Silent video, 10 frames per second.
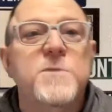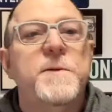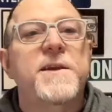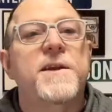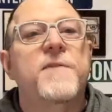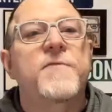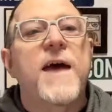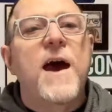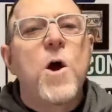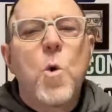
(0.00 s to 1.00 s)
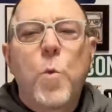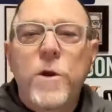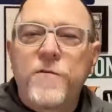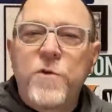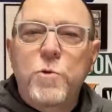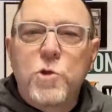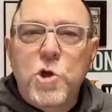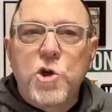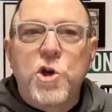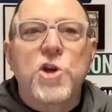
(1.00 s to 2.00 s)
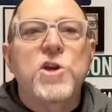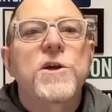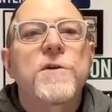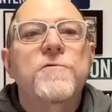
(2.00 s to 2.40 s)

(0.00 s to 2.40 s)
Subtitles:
speaking of that, what have you learned